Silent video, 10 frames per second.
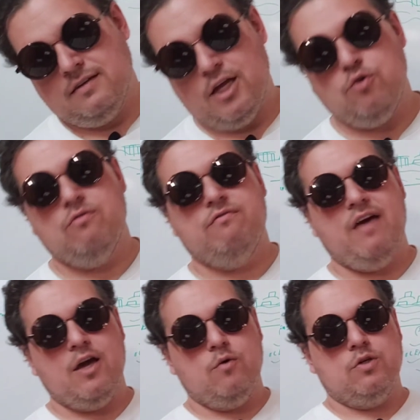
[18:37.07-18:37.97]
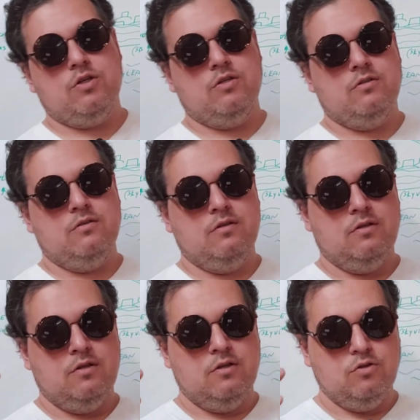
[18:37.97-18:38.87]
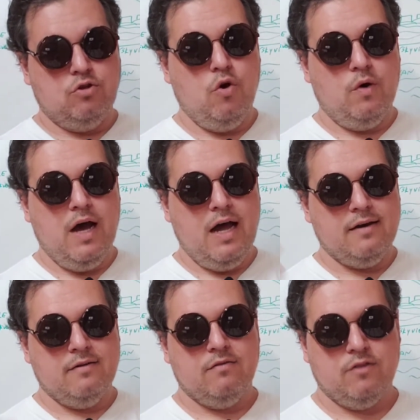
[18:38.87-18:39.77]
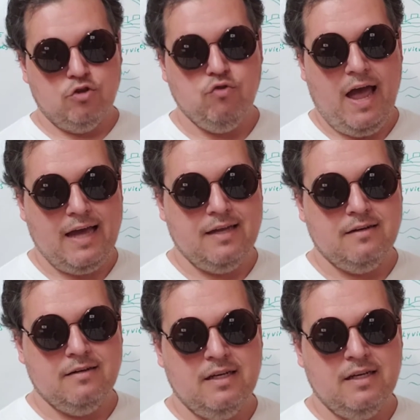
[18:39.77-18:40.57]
And you have vanquished Dogon the dragon.